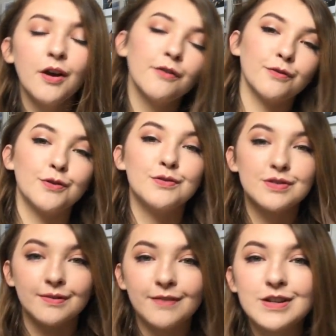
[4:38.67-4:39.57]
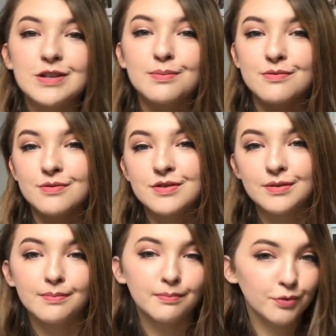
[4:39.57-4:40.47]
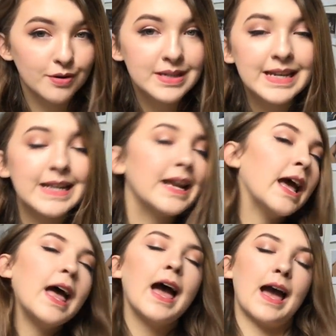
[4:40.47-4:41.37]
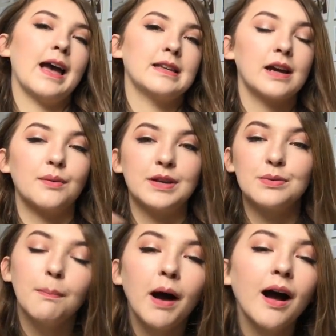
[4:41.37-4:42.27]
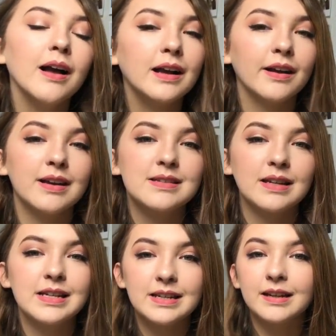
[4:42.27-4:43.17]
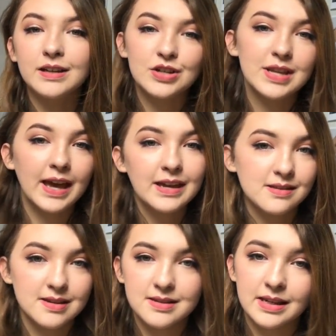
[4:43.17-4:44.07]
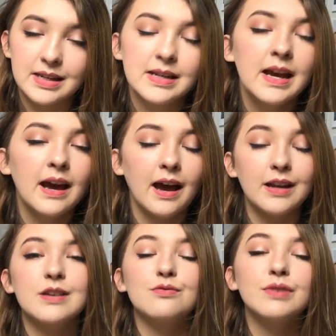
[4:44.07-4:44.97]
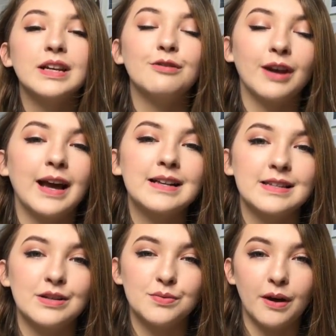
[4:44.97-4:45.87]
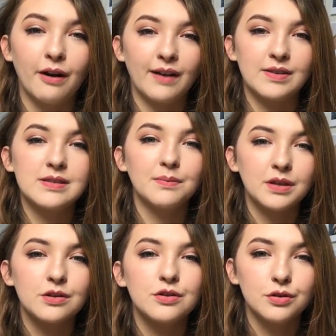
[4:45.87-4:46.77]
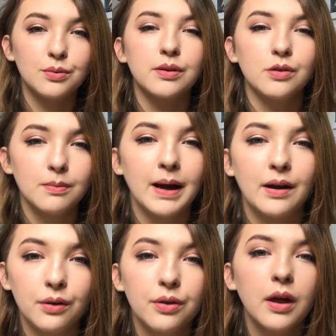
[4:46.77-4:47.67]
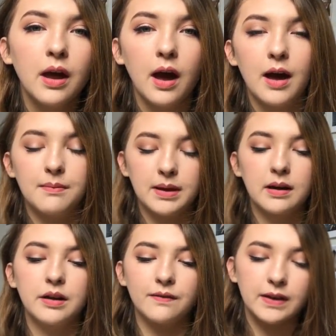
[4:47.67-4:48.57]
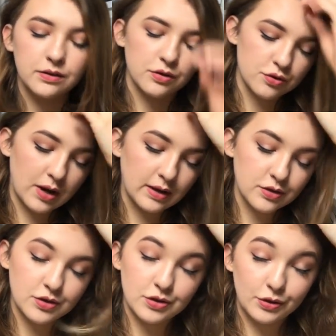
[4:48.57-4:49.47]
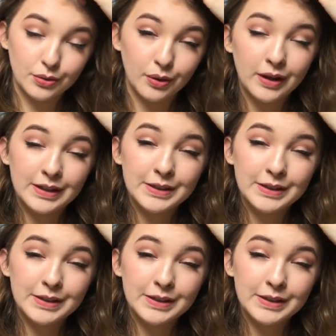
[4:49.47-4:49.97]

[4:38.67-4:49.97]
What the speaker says: fruits, some vegetables, some protein, and I went to a park and I studied, and I just ate as I studied, and it is really relaxing as well, having something to do with your mouth. It kind of like distracts you